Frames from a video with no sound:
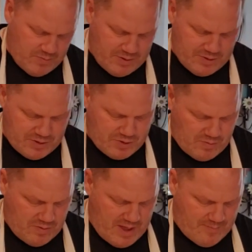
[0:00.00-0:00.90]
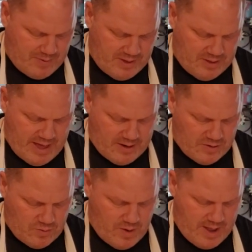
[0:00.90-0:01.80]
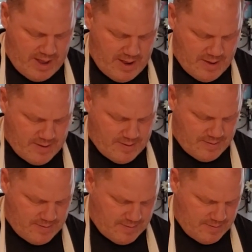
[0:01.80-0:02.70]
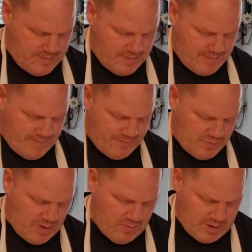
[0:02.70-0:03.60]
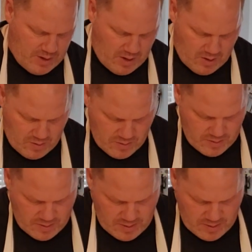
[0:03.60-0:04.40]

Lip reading: I'm going to just throw that peel out of the way. There we go.